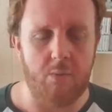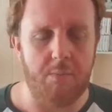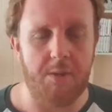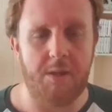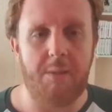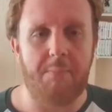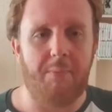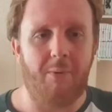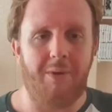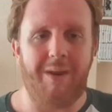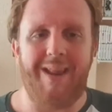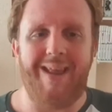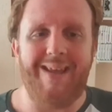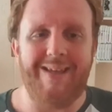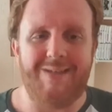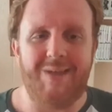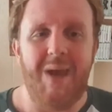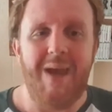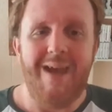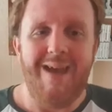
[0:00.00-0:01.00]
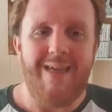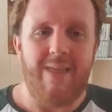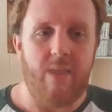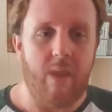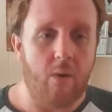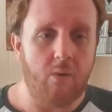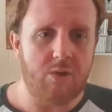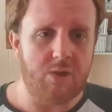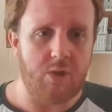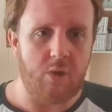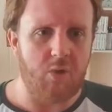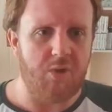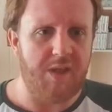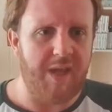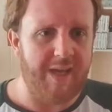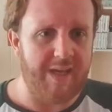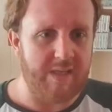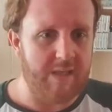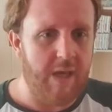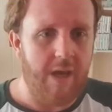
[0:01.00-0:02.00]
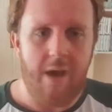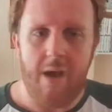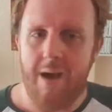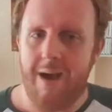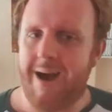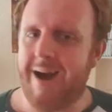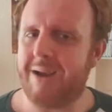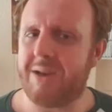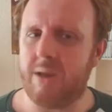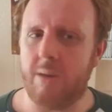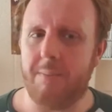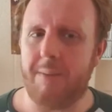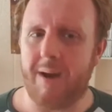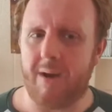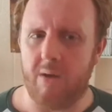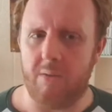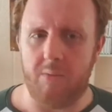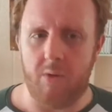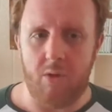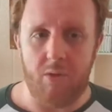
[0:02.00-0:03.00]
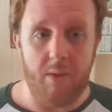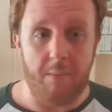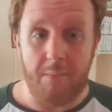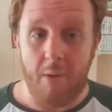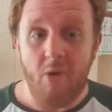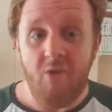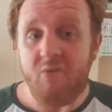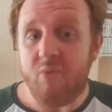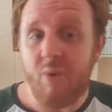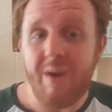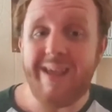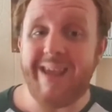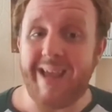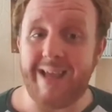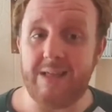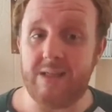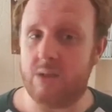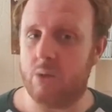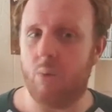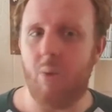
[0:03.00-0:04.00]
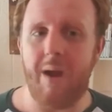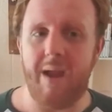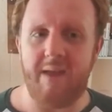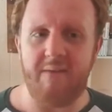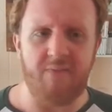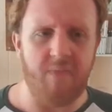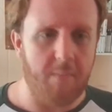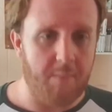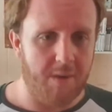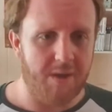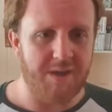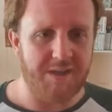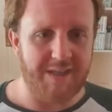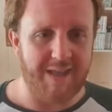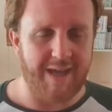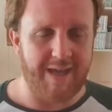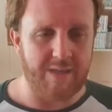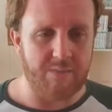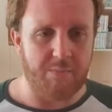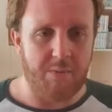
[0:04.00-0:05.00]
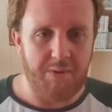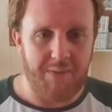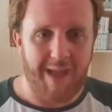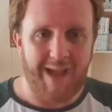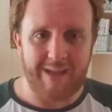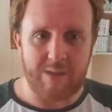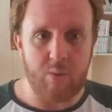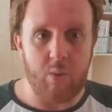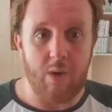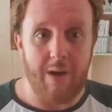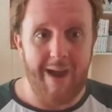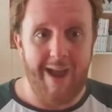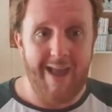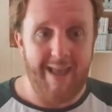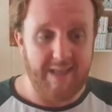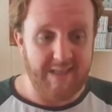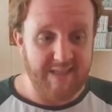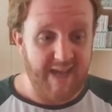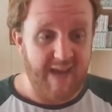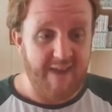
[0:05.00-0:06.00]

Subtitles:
But the point is, those two things aren't comparable. They're both weekends away for birthdays, but that's where it ends.